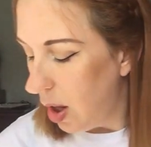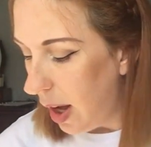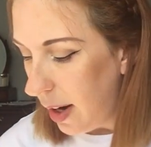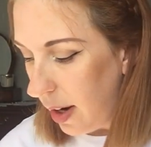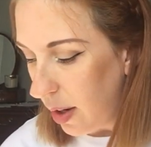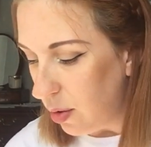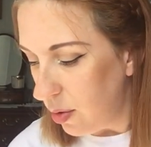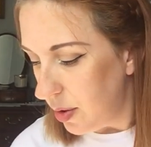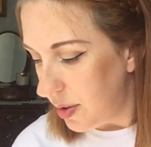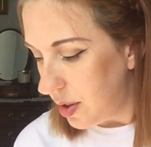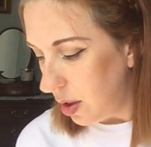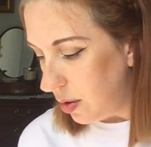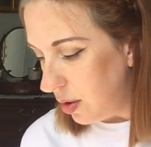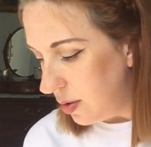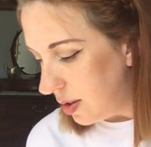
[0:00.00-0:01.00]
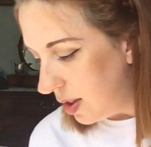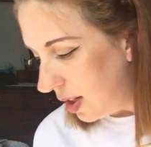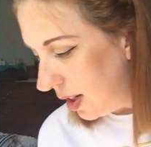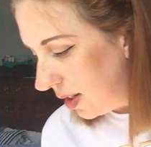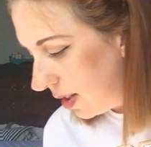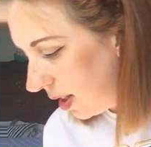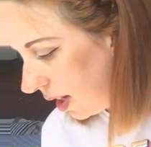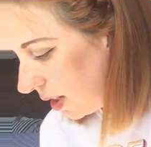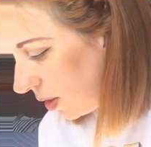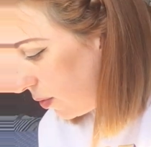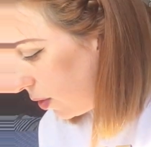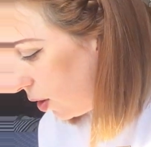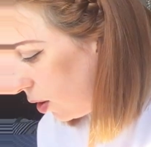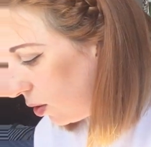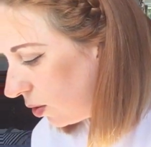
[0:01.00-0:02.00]
And I also use these things
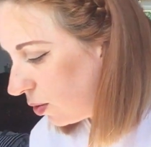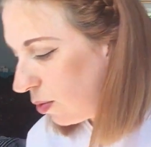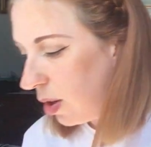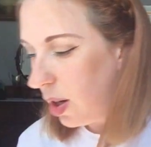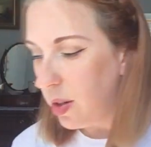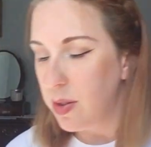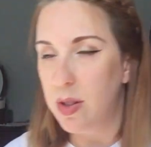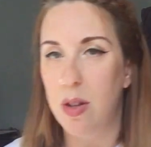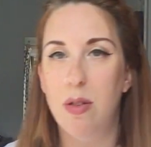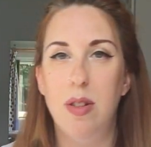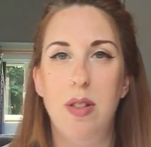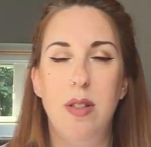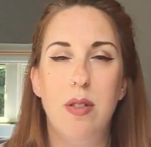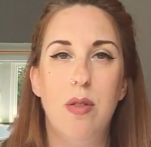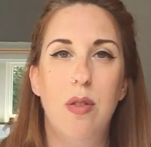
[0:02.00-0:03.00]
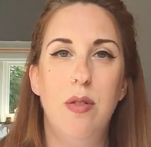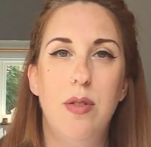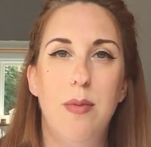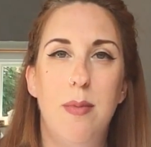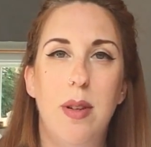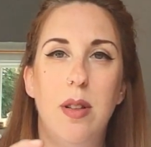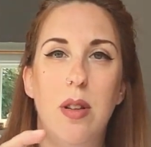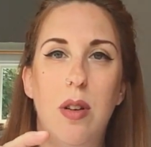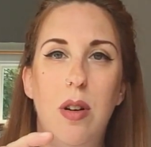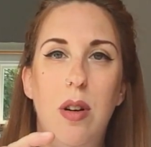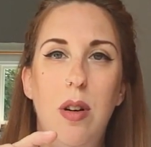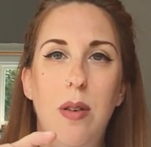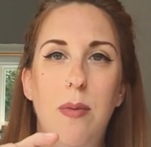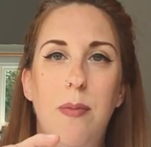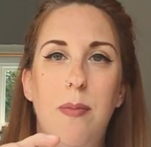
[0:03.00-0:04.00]
for gold work. So this is called a malor.